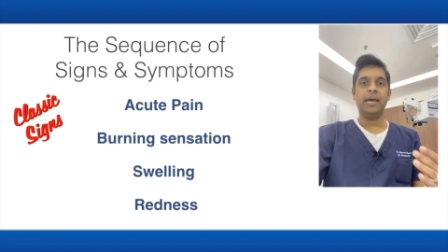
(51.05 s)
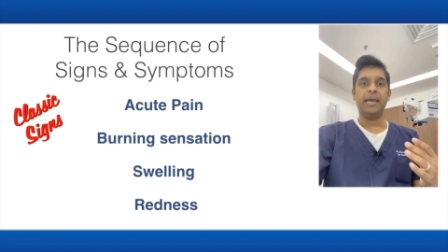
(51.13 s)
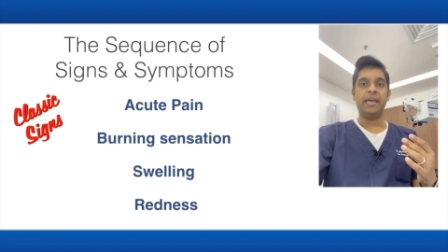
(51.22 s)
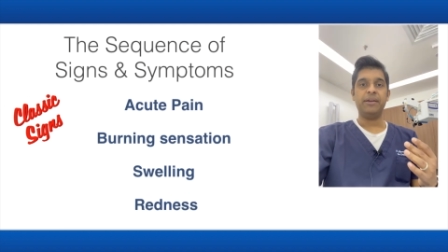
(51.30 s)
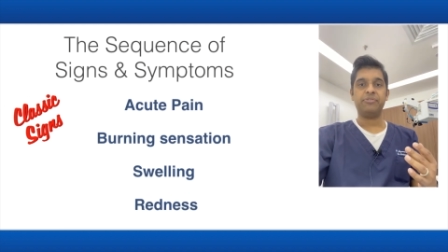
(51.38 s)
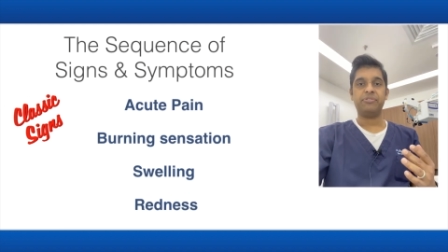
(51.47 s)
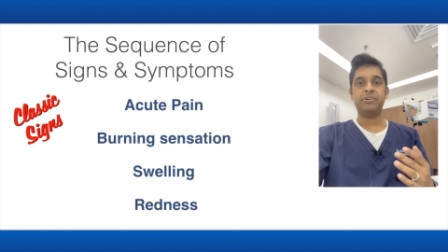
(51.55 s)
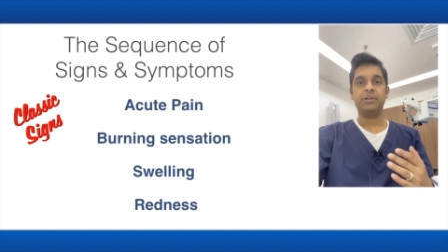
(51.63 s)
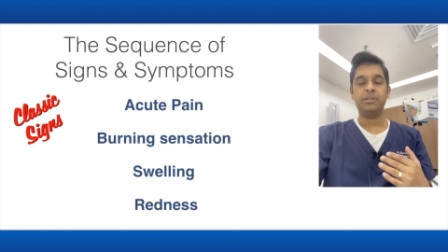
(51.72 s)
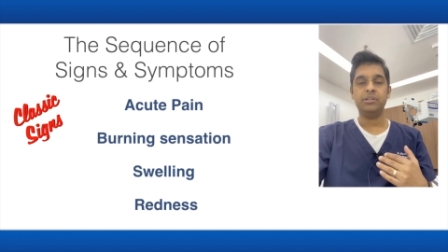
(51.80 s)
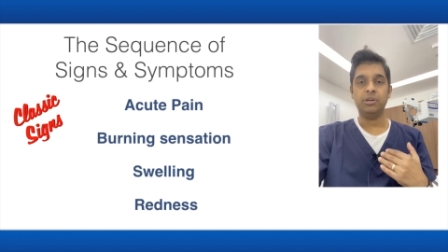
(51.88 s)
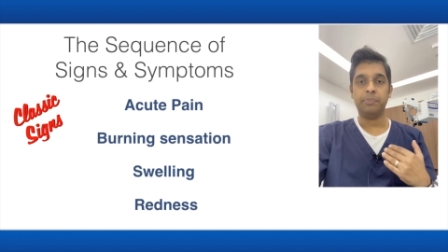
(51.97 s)
If
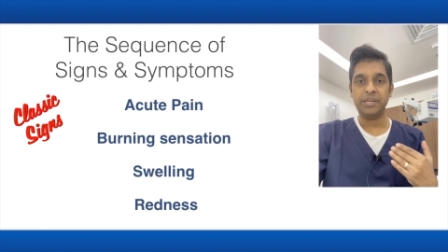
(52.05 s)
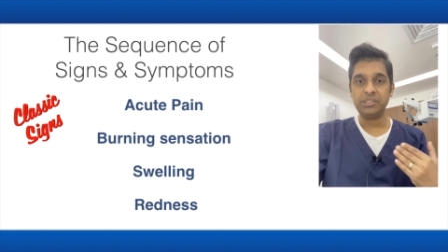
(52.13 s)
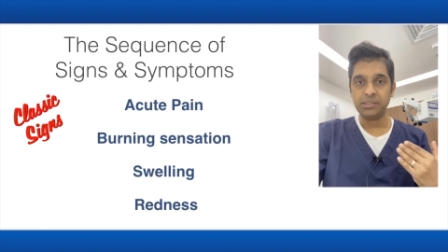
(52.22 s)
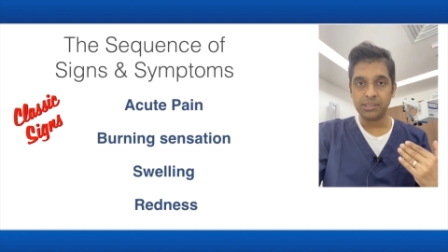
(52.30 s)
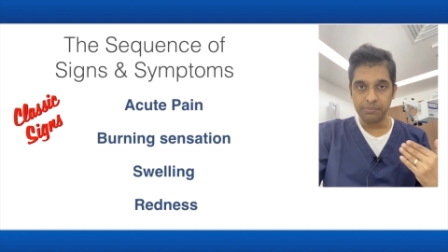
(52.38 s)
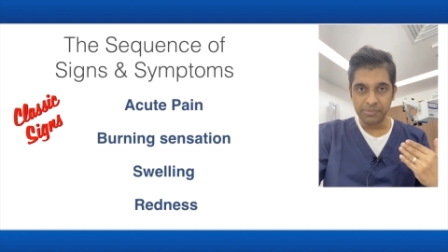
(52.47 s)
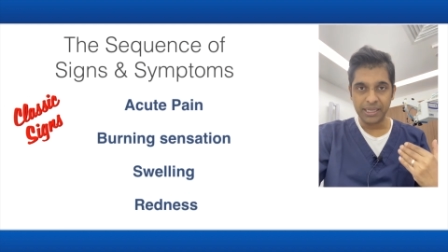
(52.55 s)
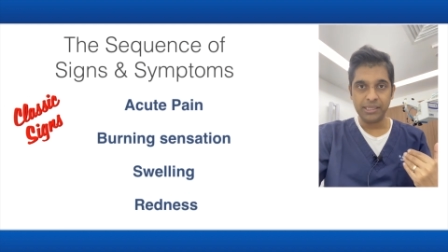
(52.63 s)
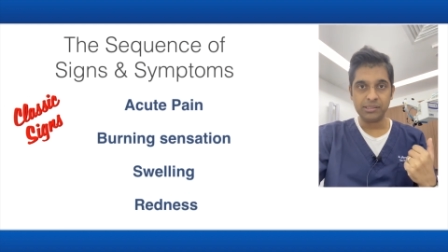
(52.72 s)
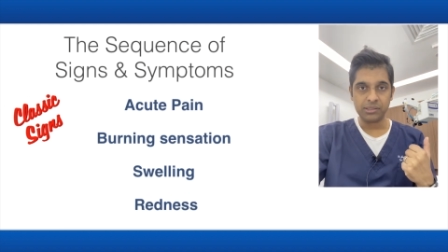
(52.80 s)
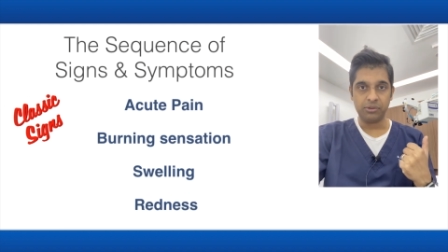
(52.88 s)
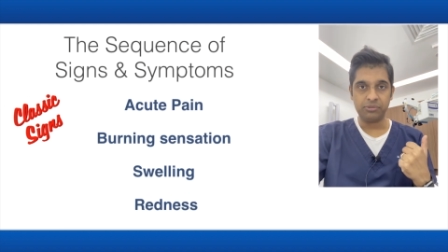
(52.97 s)
your patient
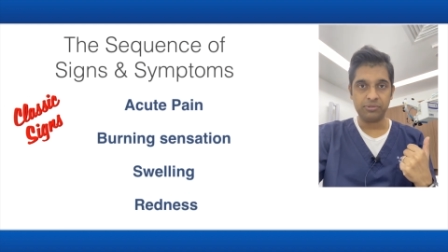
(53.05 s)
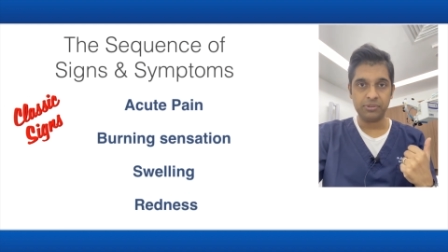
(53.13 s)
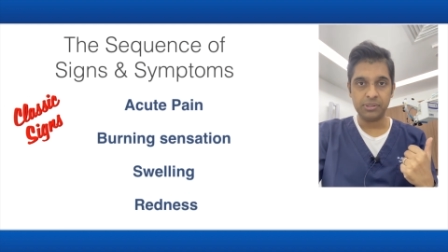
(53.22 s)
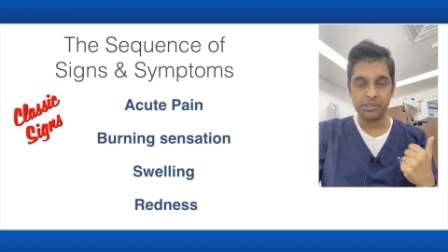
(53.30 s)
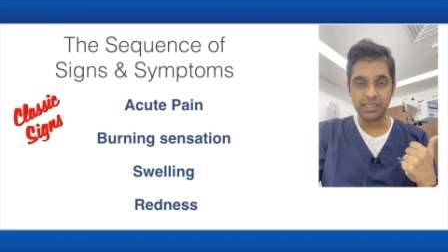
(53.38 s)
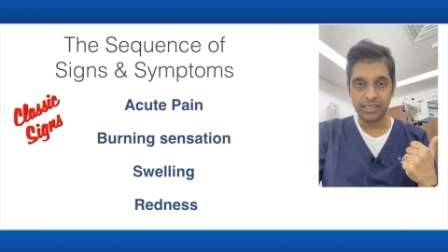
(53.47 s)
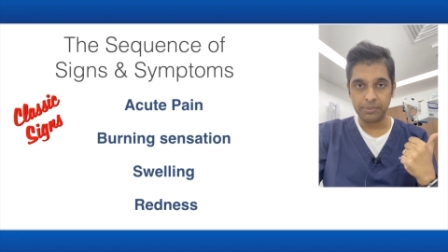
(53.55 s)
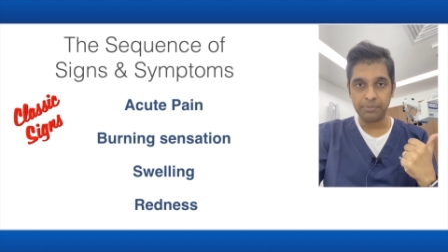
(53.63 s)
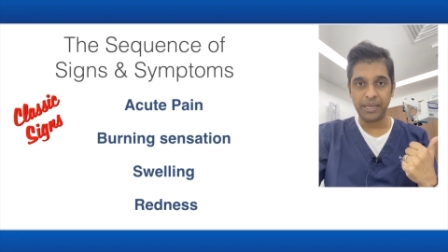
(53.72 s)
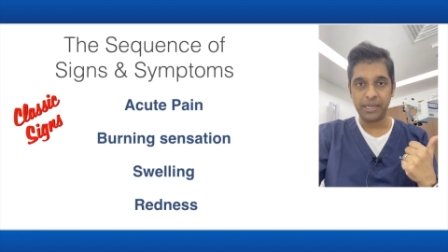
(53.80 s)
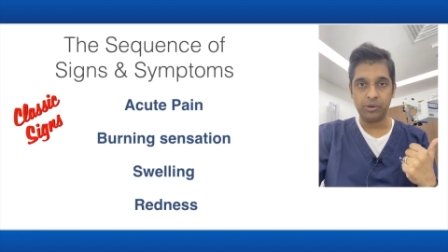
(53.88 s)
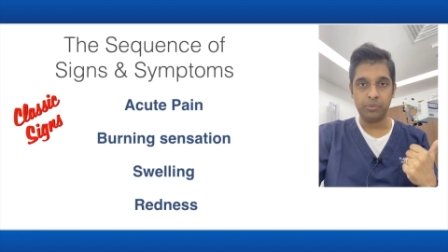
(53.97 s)
complains of sudden
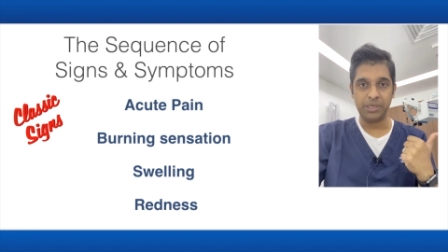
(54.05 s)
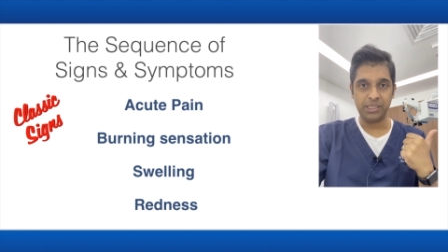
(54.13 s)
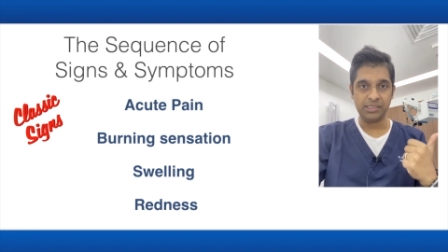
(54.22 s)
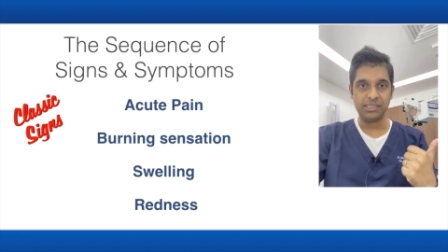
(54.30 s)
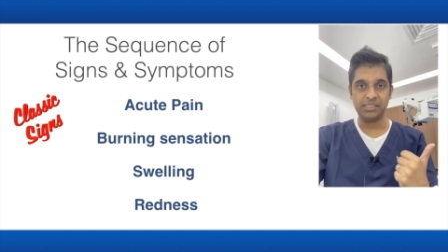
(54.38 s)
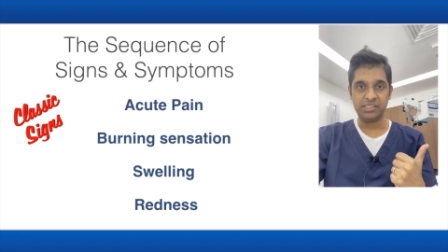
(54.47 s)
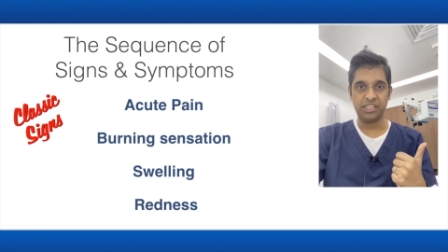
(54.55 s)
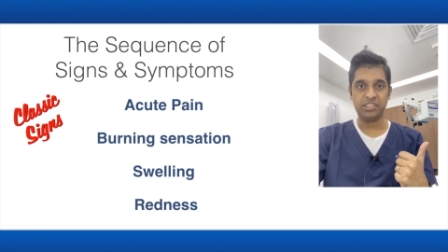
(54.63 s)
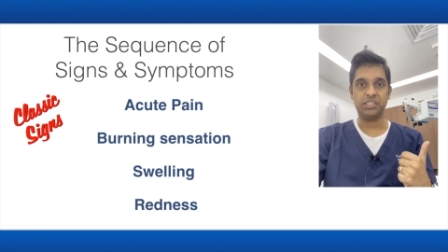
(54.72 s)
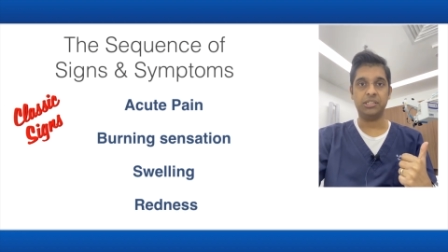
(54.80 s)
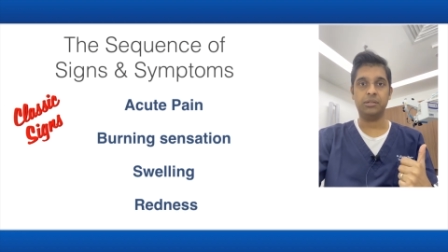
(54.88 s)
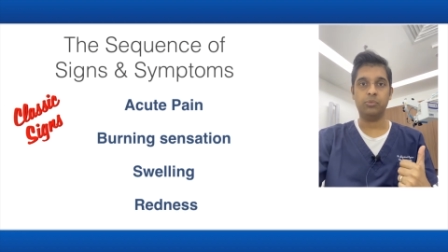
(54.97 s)
pain or burning
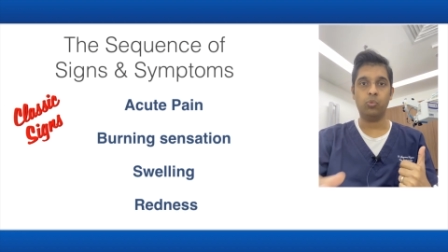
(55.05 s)
sensation,